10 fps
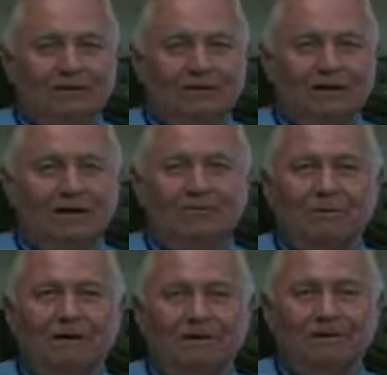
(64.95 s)
We're talking
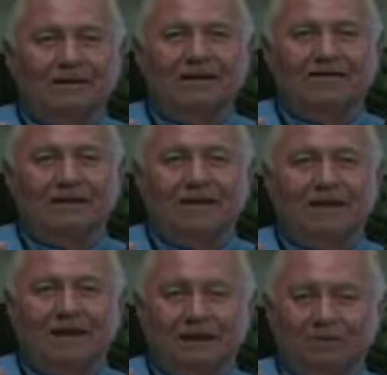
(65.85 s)
about at least
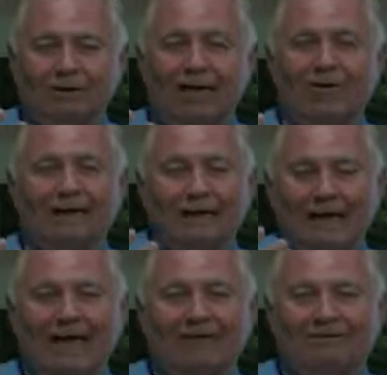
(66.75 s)
a gram and a
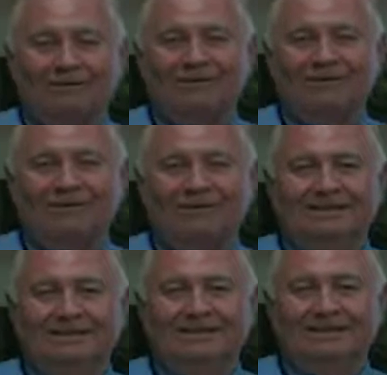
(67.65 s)
half
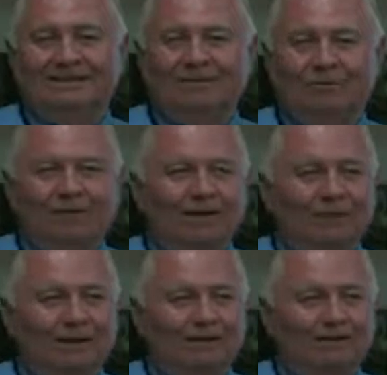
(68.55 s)
of
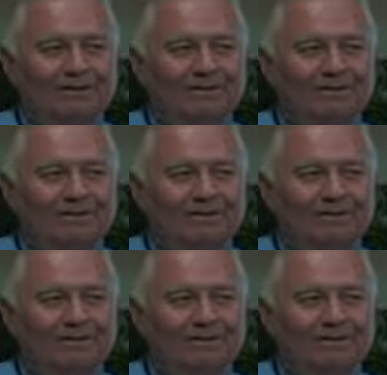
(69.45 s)
white powder,